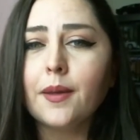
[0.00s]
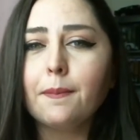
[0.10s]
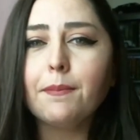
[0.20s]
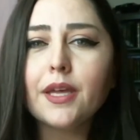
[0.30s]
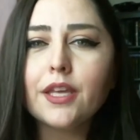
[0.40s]

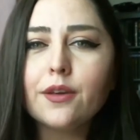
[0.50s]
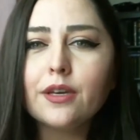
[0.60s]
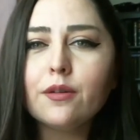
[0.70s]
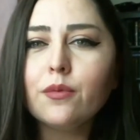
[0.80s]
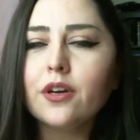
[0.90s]
but you
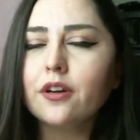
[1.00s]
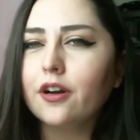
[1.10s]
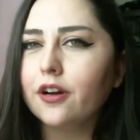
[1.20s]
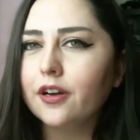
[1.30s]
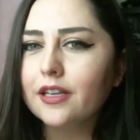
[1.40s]
can work
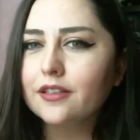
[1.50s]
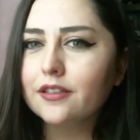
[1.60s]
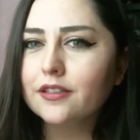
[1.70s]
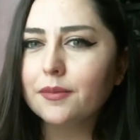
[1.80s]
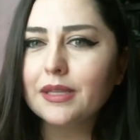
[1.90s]
hard at
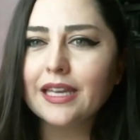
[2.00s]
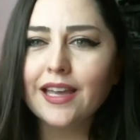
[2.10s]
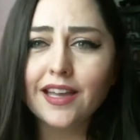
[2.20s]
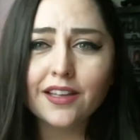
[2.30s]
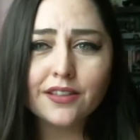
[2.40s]
something
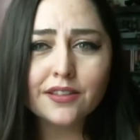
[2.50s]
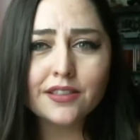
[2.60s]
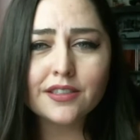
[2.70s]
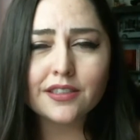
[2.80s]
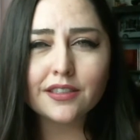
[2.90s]

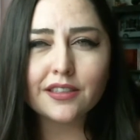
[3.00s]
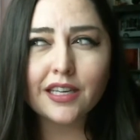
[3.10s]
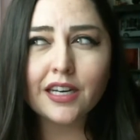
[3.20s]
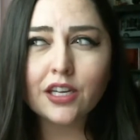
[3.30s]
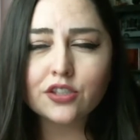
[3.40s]
else
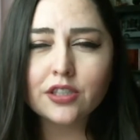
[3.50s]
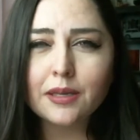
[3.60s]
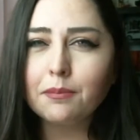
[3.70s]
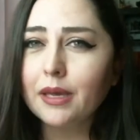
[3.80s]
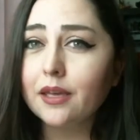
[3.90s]
and
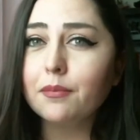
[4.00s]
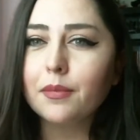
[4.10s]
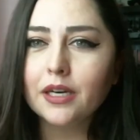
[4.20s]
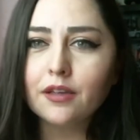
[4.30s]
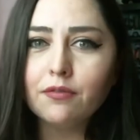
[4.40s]
actually make
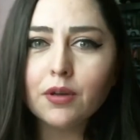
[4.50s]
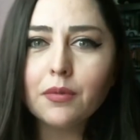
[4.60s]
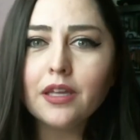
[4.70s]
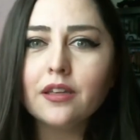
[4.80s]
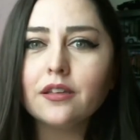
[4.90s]
money from
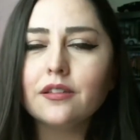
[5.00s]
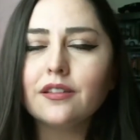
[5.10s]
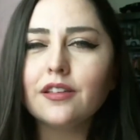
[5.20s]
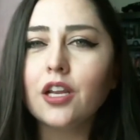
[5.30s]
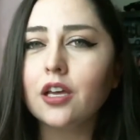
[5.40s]
it,
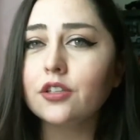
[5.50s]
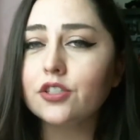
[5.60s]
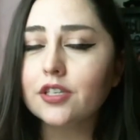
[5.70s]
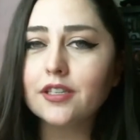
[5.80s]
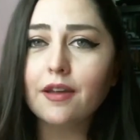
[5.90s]
not
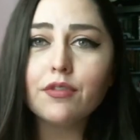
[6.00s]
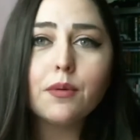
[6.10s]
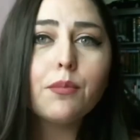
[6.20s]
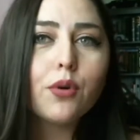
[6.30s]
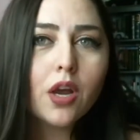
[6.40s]
just have the
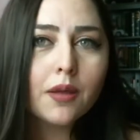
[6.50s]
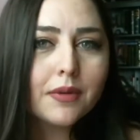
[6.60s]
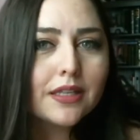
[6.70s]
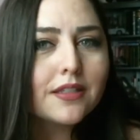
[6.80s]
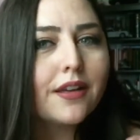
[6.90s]

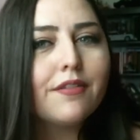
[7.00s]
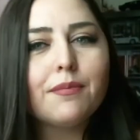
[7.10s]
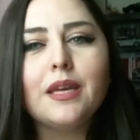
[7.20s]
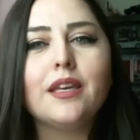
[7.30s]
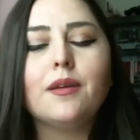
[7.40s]
promise of
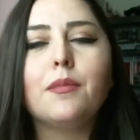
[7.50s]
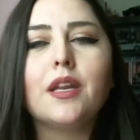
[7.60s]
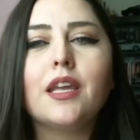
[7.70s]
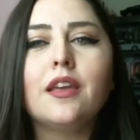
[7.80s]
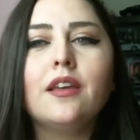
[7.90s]
making
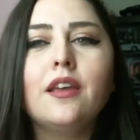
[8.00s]
money.